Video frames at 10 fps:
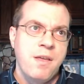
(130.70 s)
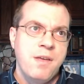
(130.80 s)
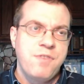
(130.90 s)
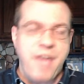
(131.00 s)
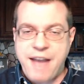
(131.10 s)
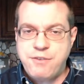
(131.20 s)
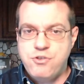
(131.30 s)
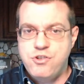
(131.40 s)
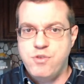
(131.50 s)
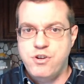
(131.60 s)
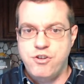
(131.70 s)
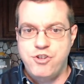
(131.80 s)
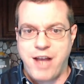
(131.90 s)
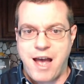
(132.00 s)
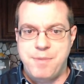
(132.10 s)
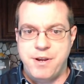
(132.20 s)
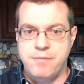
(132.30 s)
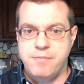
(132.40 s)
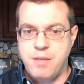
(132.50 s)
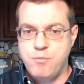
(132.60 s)
The actors do a good job
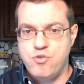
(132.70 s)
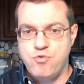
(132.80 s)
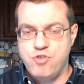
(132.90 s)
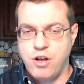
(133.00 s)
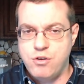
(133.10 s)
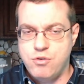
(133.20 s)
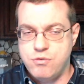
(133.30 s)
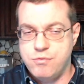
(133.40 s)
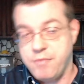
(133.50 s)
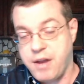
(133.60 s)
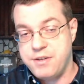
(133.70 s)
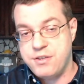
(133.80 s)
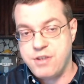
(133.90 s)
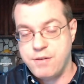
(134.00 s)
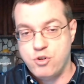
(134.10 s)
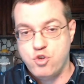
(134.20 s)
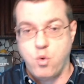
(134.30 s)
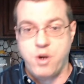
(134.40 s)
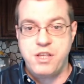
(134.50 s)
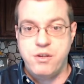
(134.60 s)
here. Im Soo-jung, who I discovered
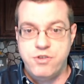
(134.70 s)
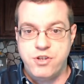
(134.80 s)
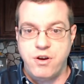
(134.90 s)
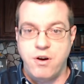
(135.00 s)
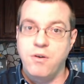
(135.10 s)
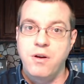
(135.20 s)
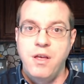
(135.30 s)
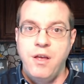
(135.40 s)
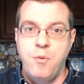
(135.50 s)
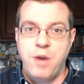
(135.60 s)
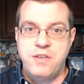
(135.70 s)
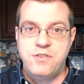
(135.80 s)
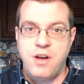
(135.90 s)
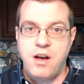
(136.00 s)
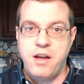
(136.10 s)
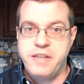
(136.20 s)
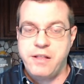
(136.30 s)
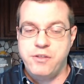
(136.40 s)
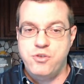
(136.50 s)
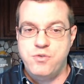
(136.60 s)
20 years ago when I saw A
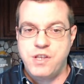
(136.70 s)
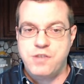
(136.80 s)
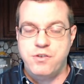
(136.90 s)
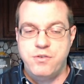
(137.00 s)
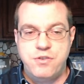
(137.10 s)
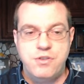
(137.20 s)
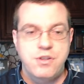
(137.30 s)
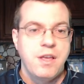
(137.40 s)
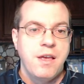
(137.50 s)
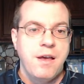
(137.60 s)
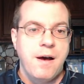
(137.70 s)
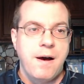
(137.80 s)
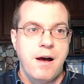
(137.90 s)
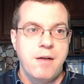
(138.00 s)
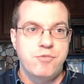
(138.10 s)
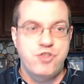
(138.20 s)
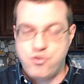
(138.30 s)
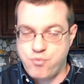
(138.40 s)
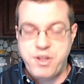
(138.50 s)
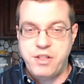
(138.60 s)
Tale of Two Sisters,
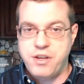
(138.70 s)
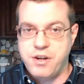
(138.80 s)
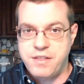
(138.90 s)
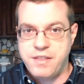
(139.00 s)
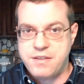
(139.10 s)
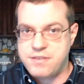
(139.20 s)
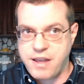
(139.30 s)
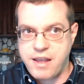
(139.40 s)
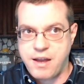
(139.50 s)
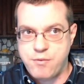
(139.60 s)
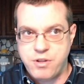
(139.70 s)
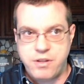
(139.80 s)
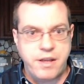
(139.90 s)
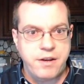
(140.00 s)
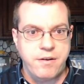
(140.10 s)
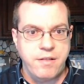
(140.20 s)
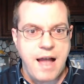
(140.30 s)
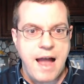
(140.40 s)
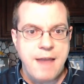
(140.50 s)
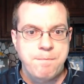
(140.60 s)
she's really good in this. I really like her a
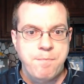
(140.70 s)
lot.